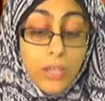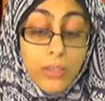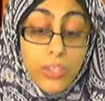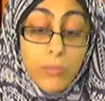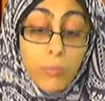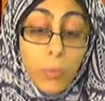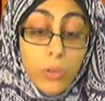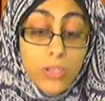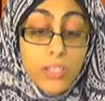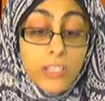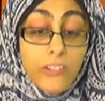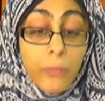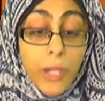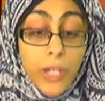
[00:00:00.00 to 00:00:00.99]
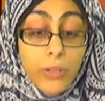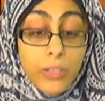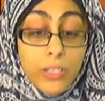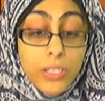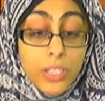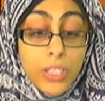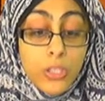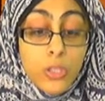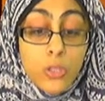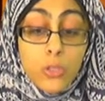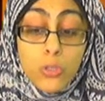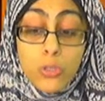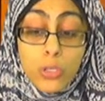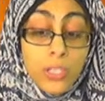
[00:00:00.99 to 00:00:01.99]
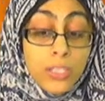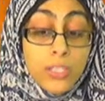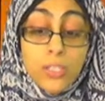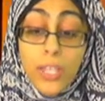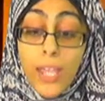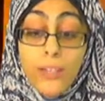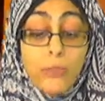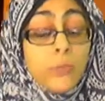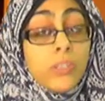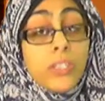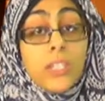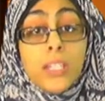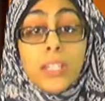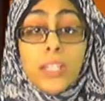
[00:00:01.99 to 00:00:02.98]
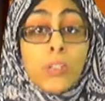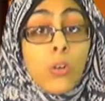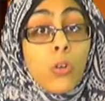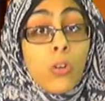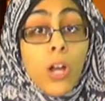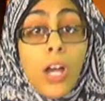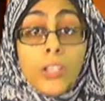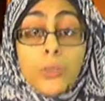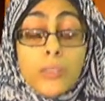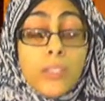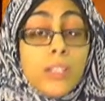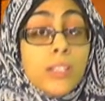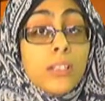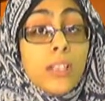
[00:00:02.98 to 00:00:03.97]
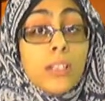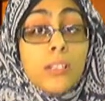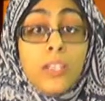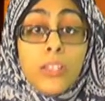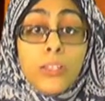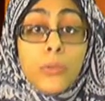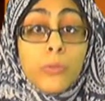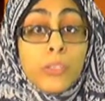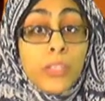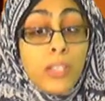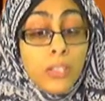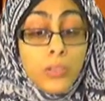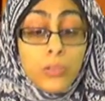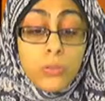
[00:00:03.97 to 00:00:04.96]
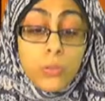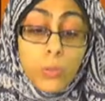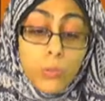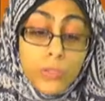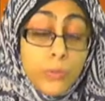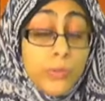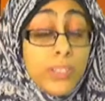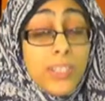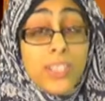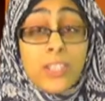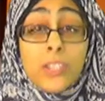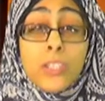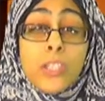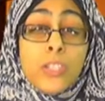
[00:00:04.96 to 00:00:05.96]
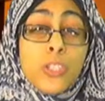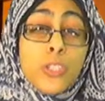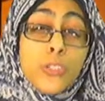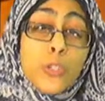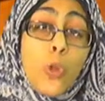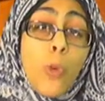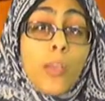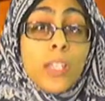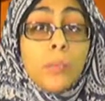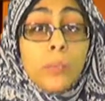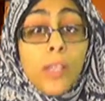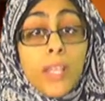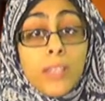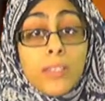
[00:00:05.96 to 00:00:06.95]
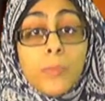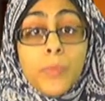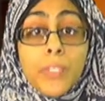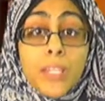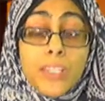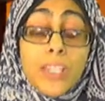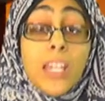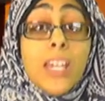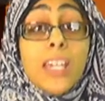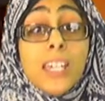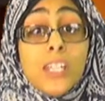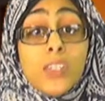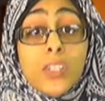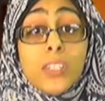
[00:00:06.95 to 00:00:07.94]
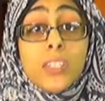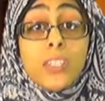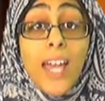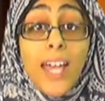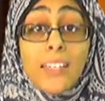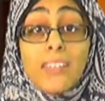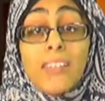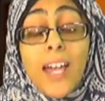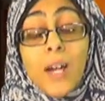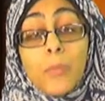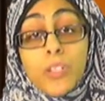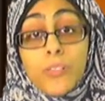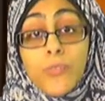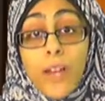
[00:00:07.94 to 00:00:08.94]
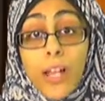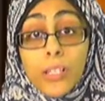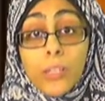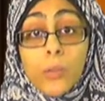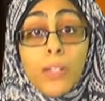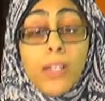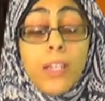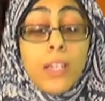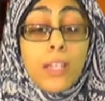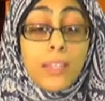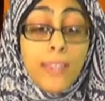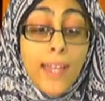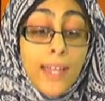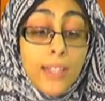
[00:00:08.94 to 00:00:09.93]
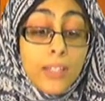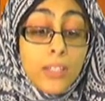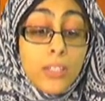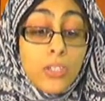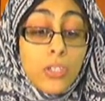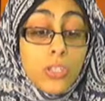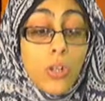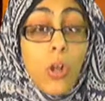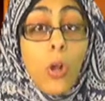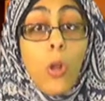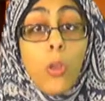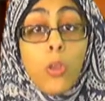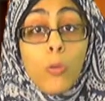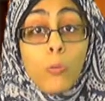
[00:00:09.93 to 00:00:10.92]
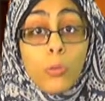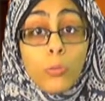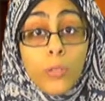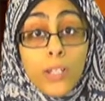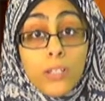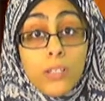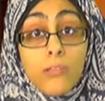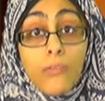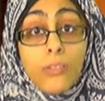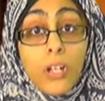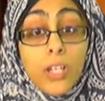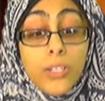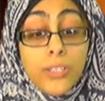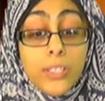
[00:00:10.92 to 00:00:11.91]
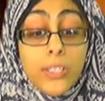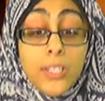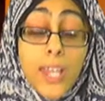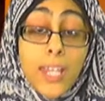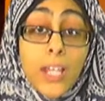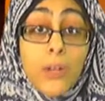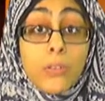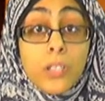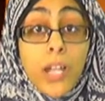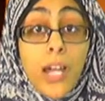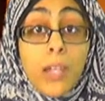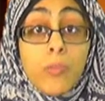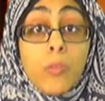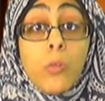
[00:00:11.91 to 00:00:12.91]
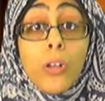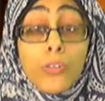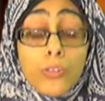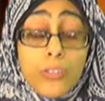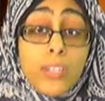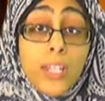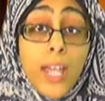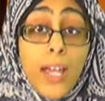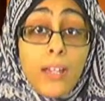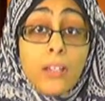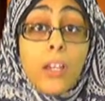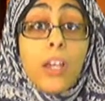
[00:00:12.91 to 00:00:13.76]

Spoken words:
importance of parents is you see it in the Quran, you see it in Hadith, you see it in stories, you see it in so many places because it just has that much value, and that is just all the more reason for us to take out time to understand